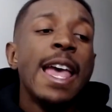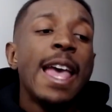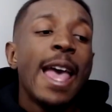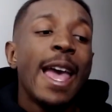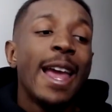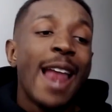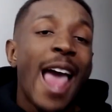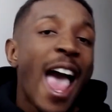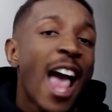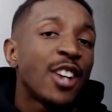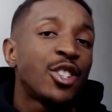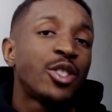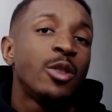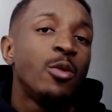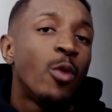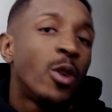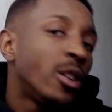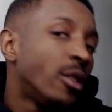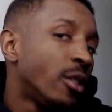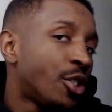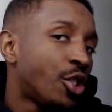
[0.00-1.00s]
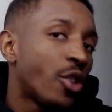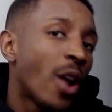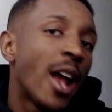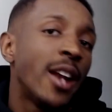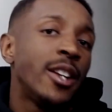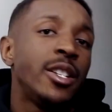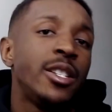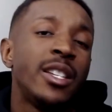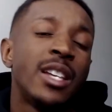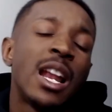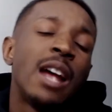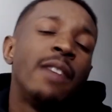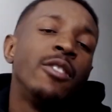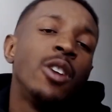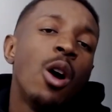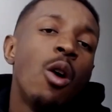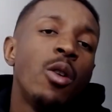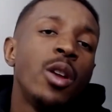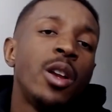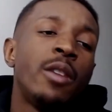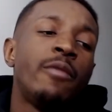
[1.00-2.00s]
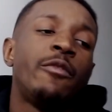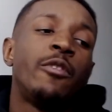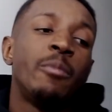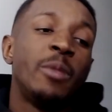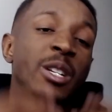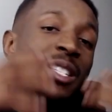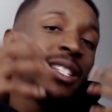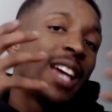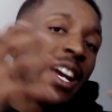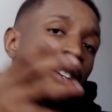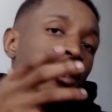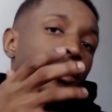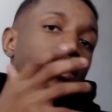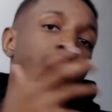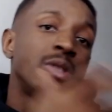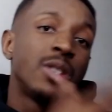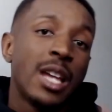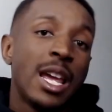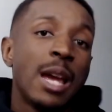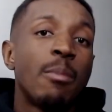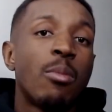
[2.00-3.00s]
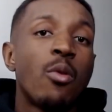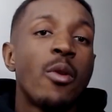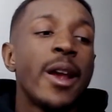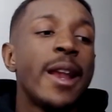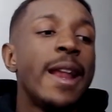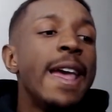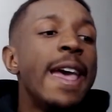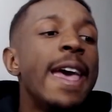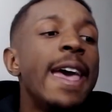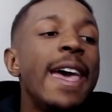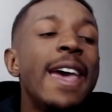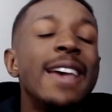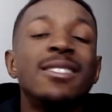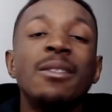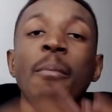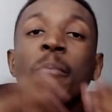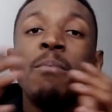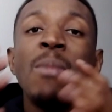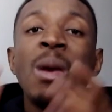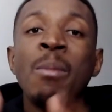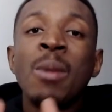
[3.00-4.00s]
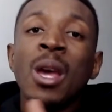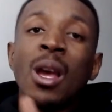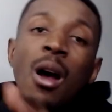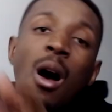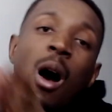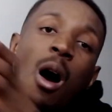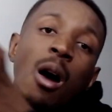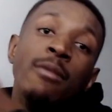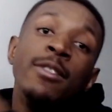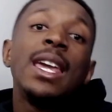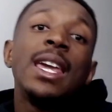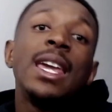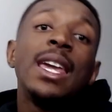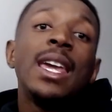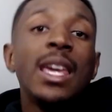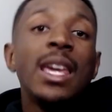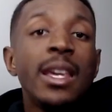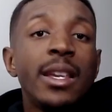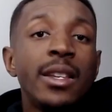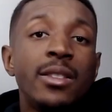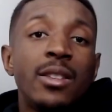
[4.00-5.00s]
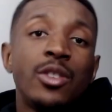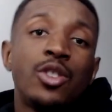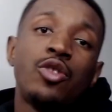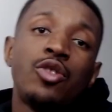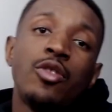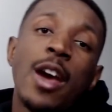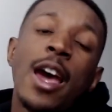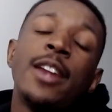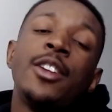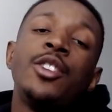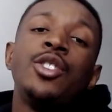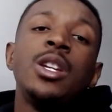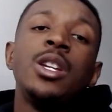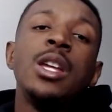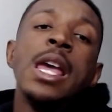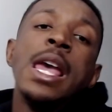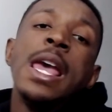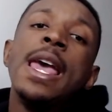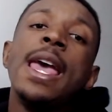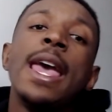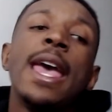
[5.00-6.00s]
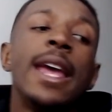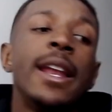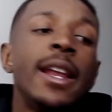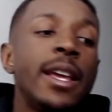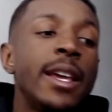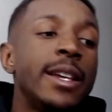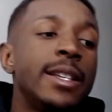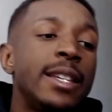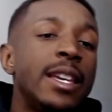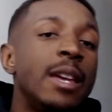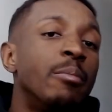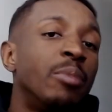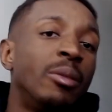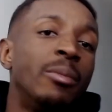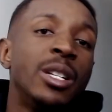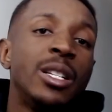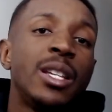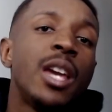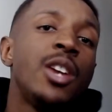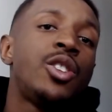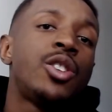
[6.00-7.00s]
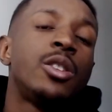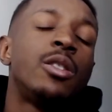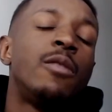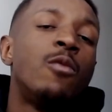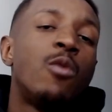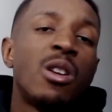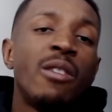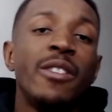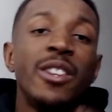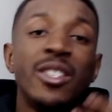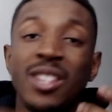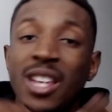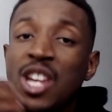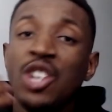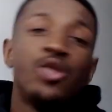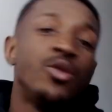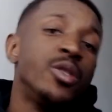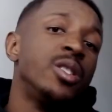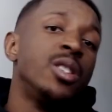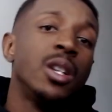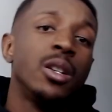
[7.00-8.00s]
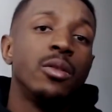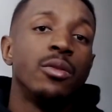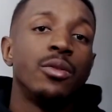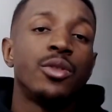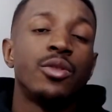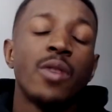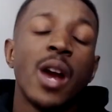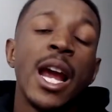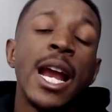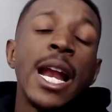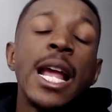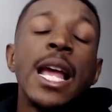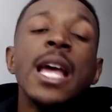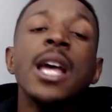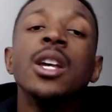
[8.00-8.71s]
And actually one of the strategies that I've coded from a technical standpoint is a mimic of his strategy and his implementation of one of his entry signals, right?